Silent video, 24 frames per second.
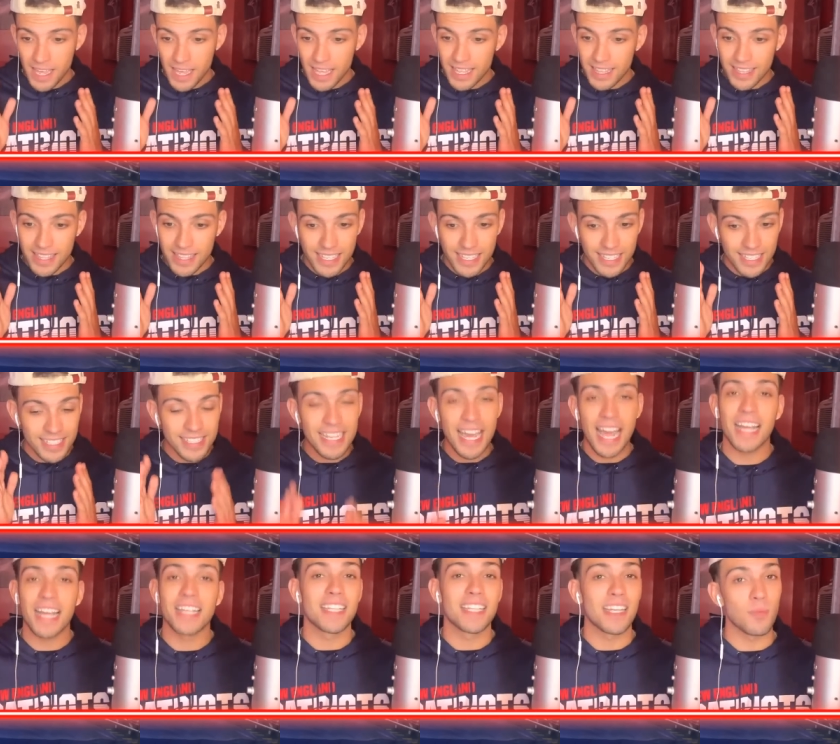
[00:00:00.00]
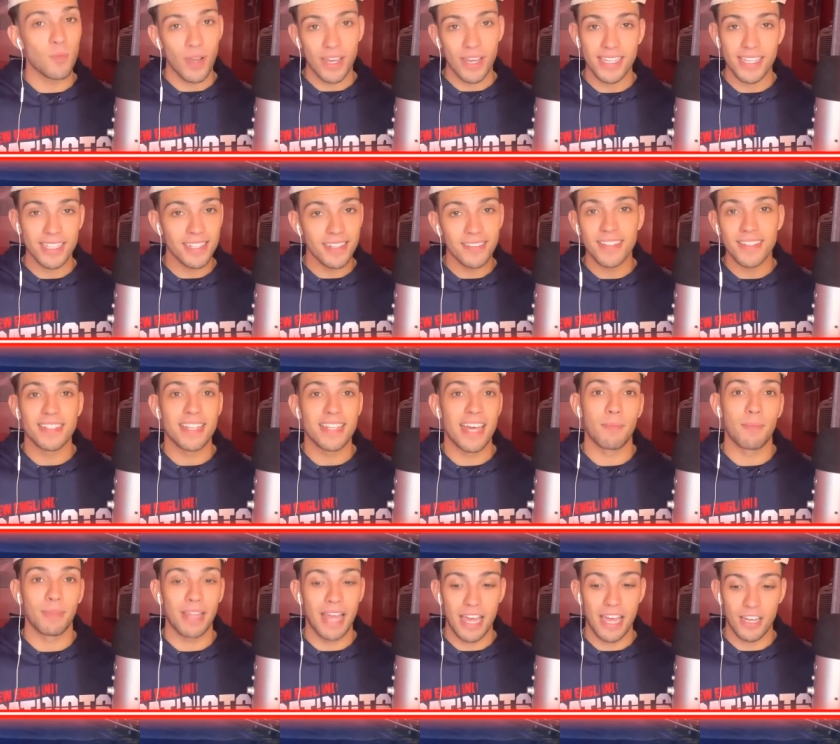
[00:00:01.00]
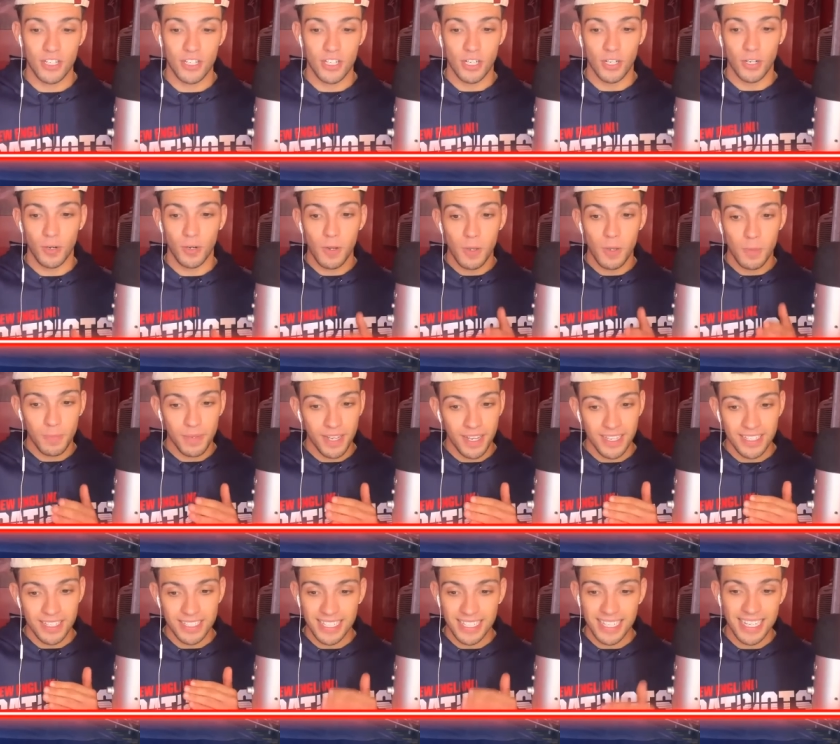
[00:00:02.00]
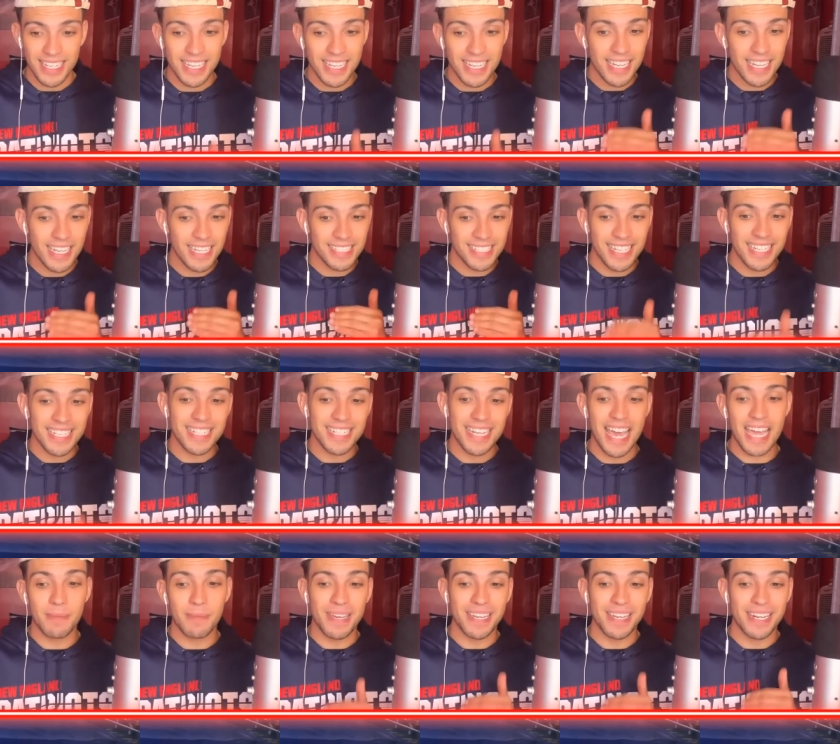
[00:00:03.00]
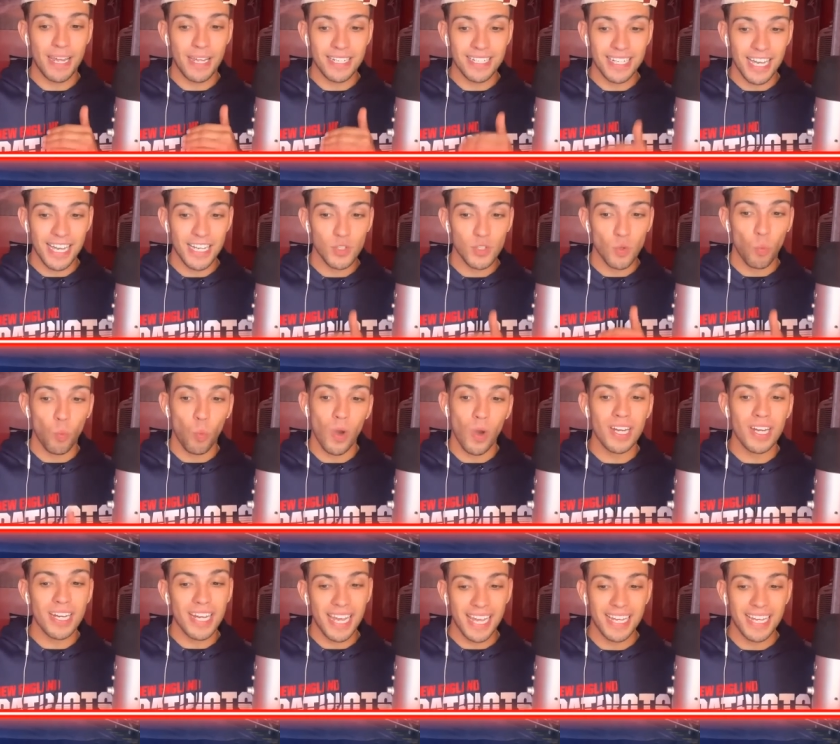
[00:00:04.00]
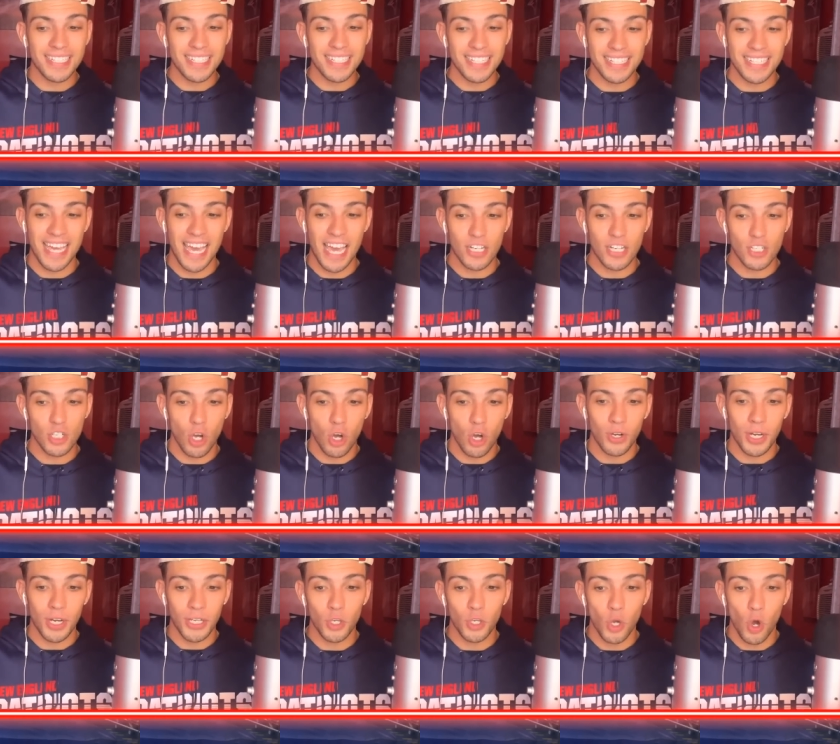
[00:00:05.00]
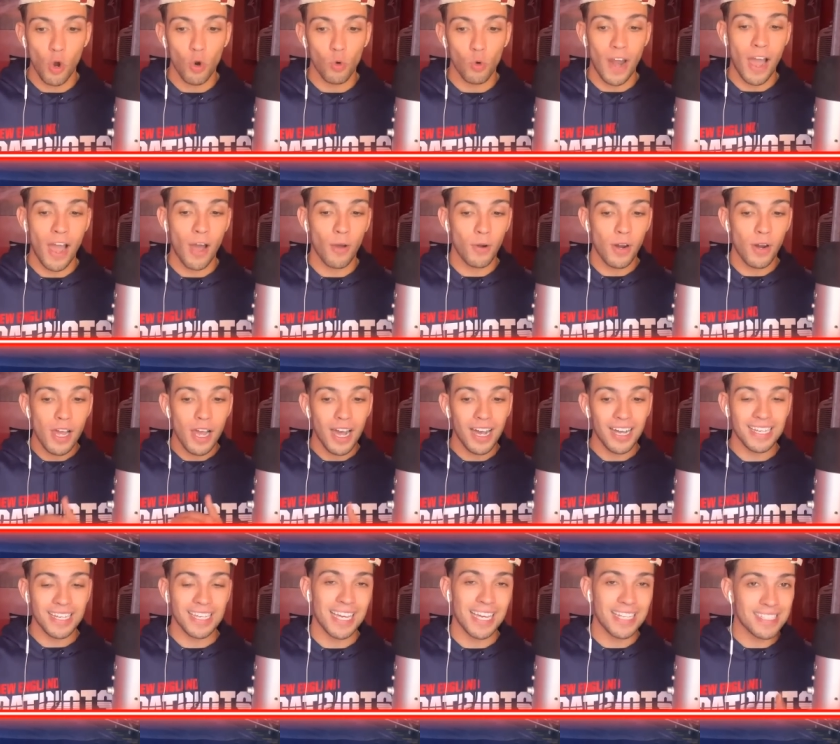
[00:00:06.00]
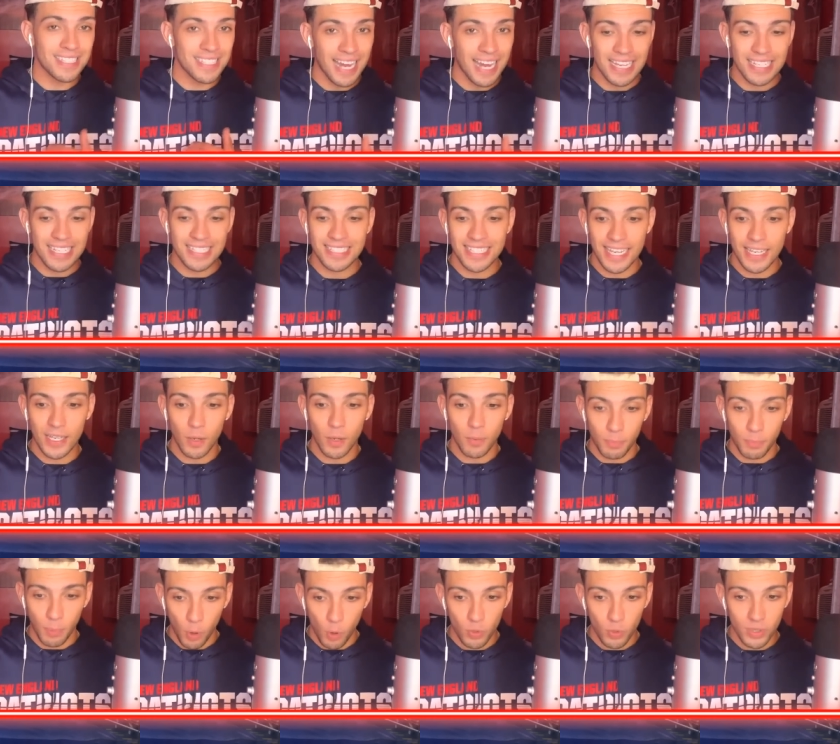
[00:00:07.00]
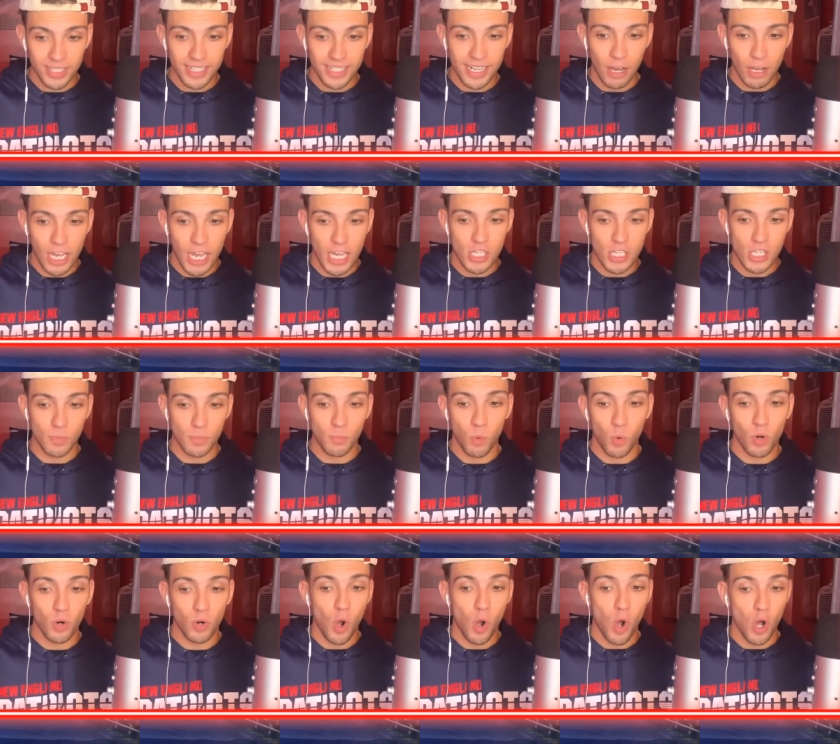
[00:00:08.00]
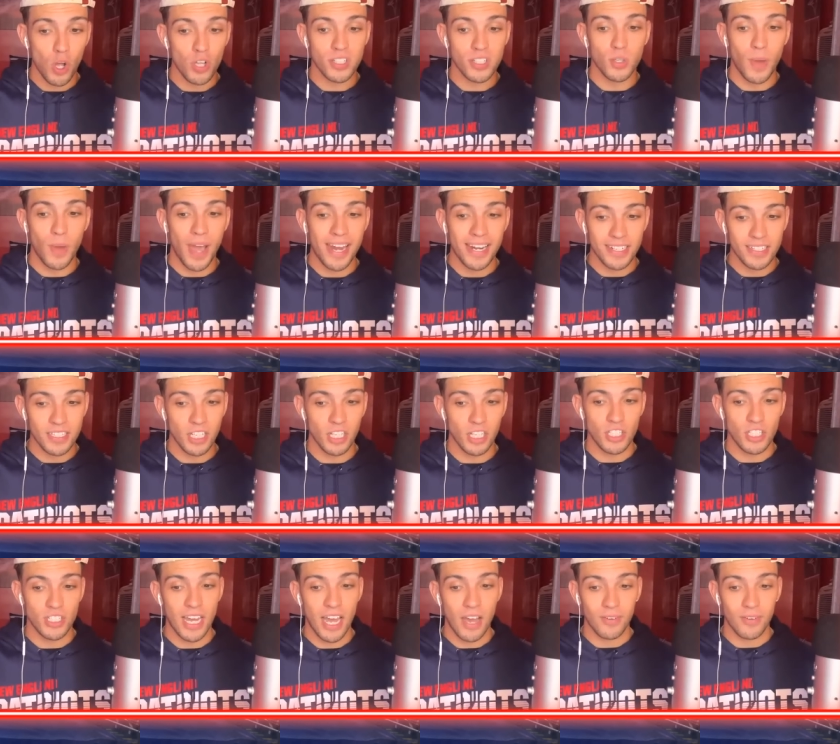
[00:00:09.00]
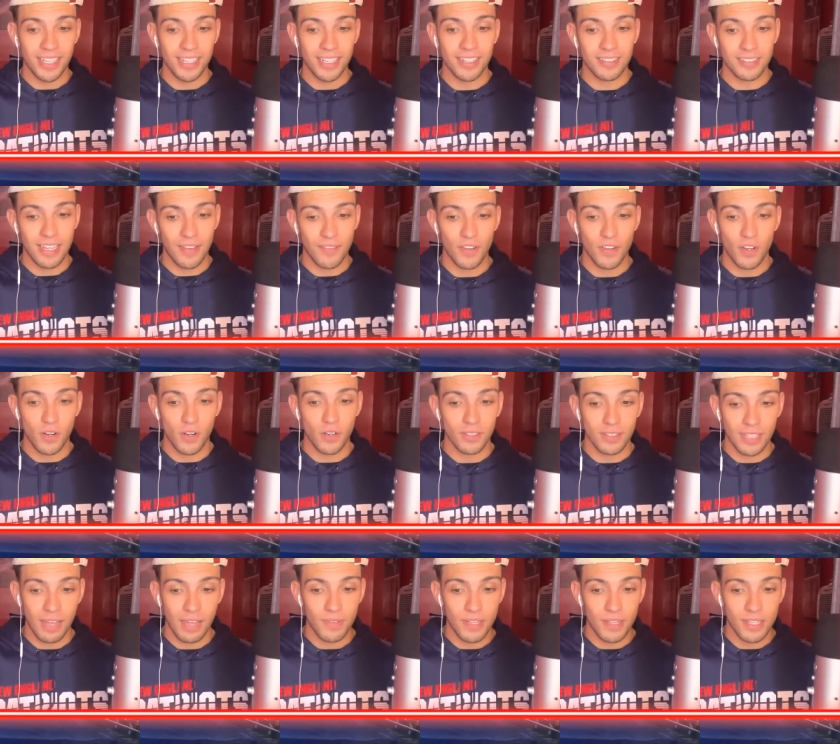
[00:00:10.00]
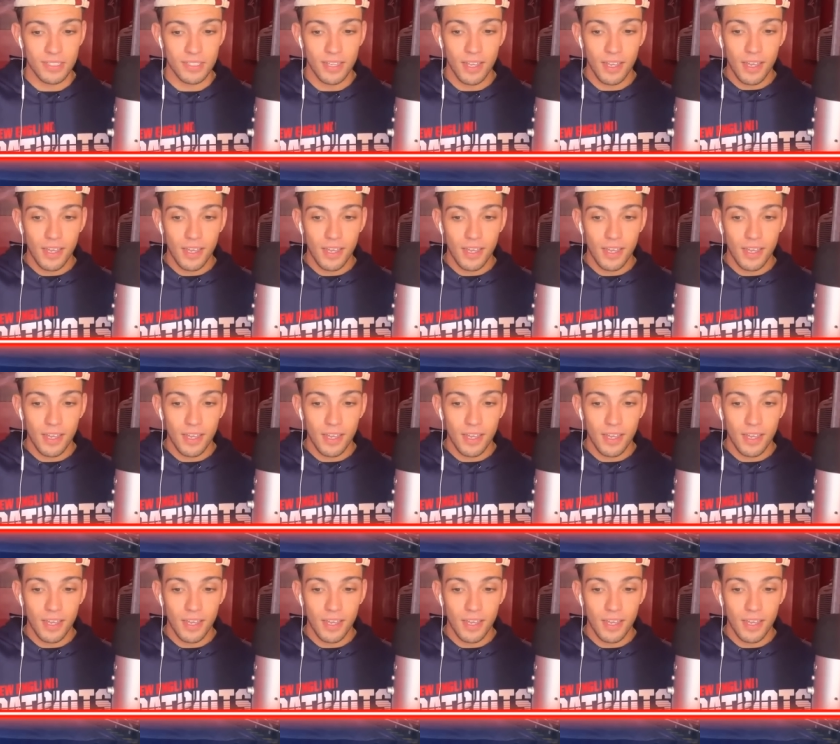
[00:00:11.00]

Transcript: the exact same way he did this time last year because he today made a nice one handed catch on a go route against Isaiah Bolden. Now, Kendrick Bourne also had a touchdown in 11 on 11s.